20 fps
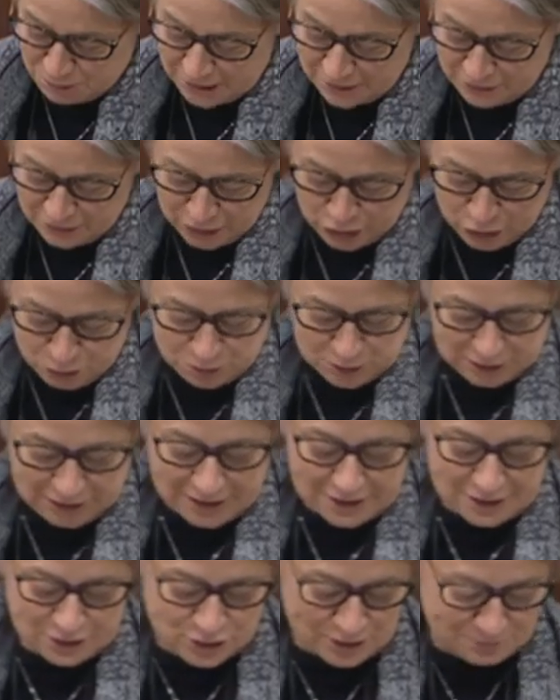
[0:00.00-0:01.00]
But in the noble
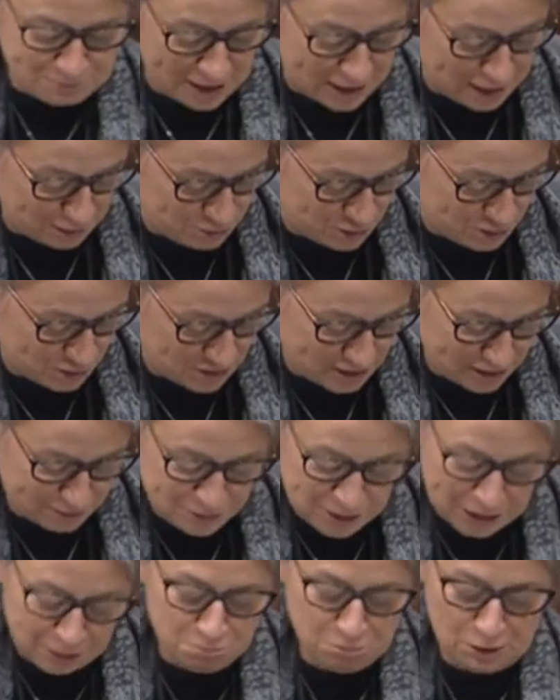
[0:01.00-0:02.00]
lady's absence,
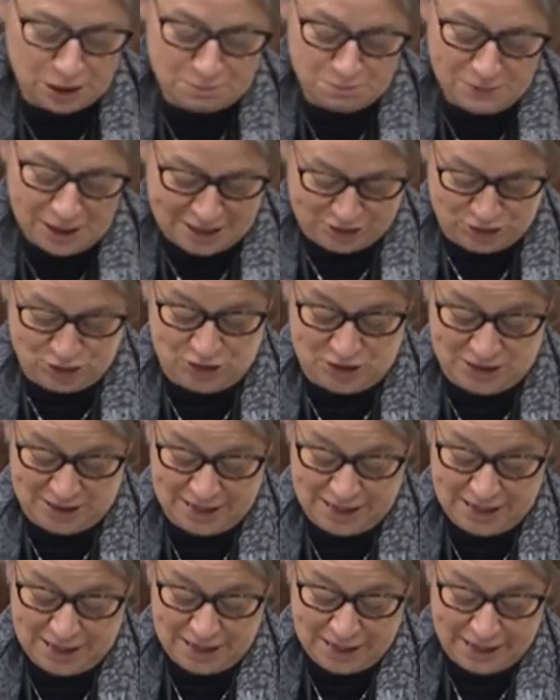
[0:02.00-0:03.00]
I've done my best
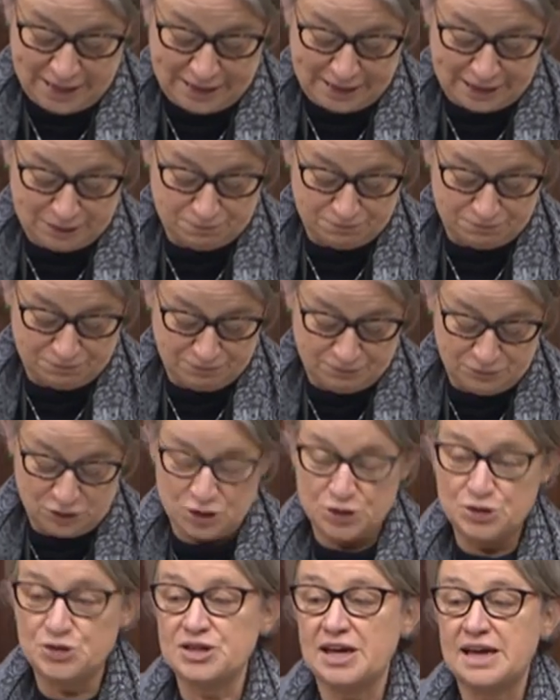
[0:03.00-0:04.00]

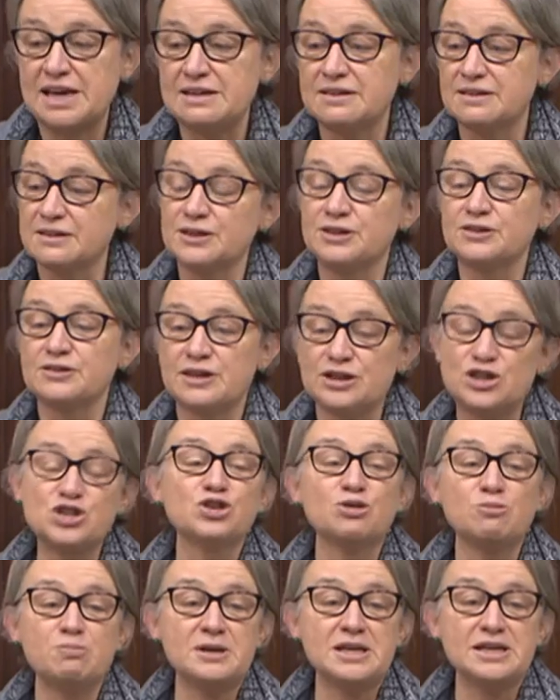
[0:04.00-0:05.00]
to say that there
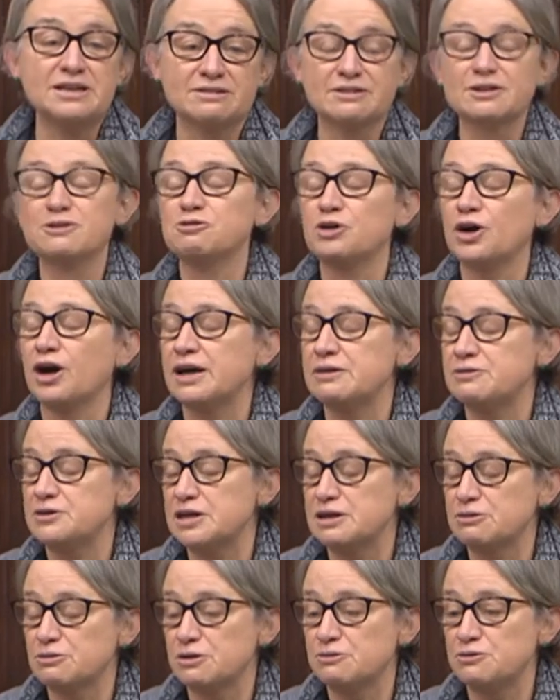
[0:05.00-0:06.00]
should be a
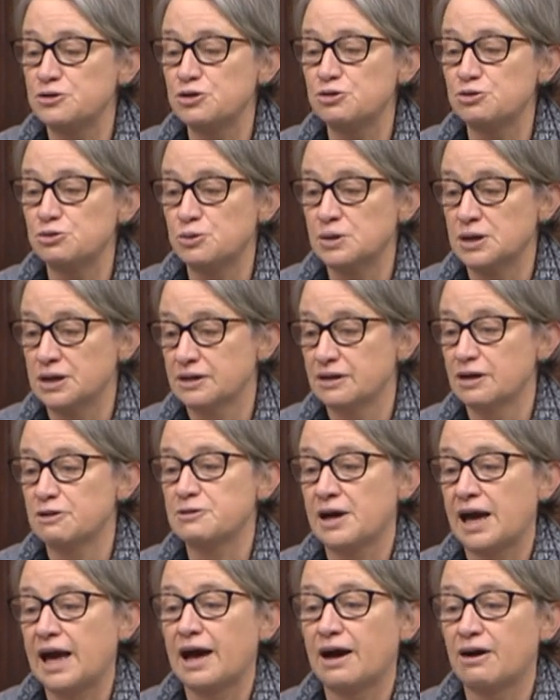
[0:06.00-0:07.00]
five-year review
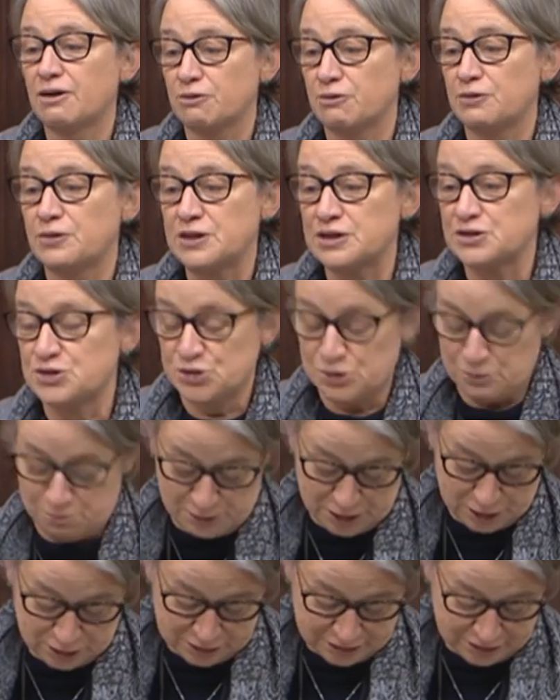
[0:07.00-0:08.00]
of how this
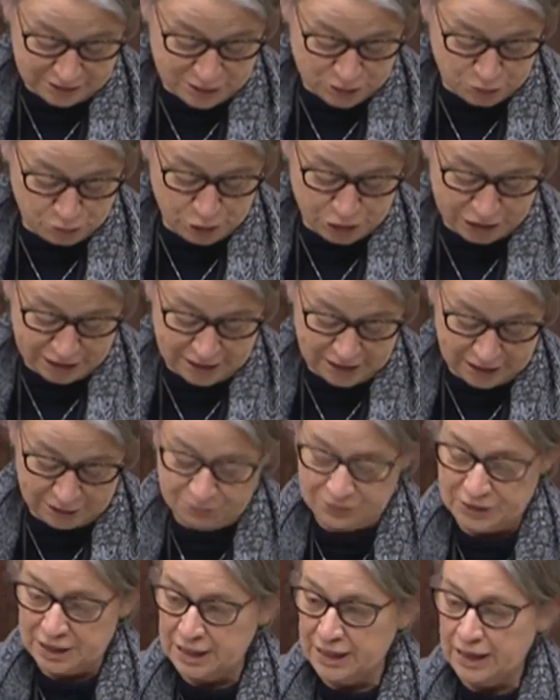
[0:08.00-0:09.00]
bill is working.
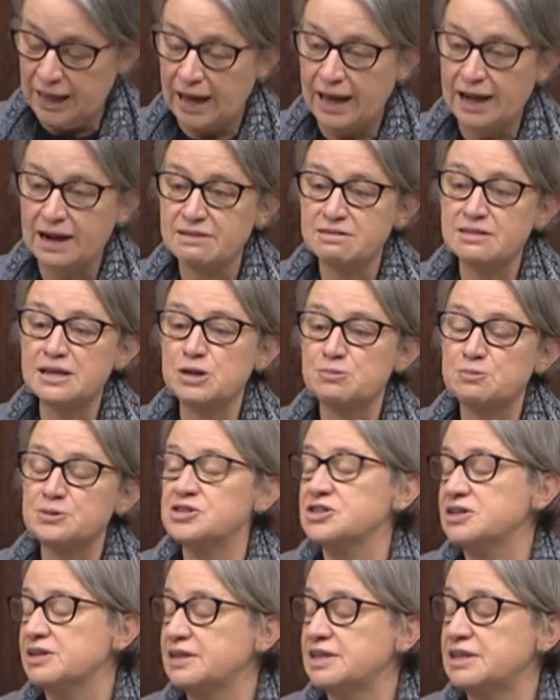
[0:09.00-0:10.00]
And I think
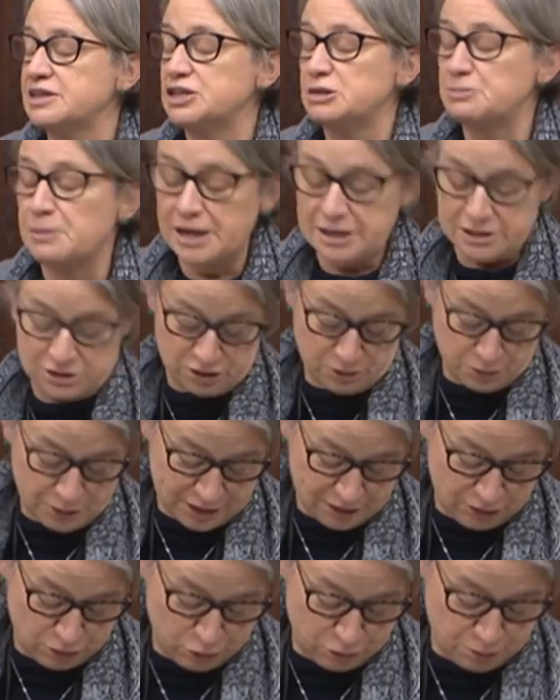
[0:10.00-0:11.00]
particularly the debate that
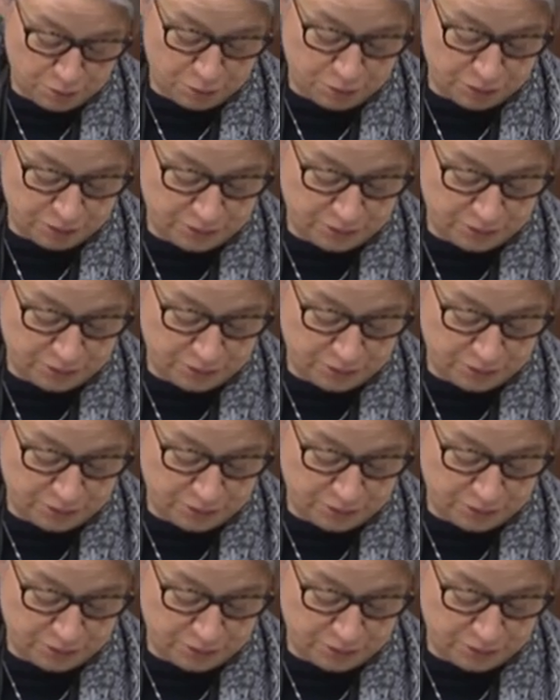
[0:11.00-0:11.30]
we, the group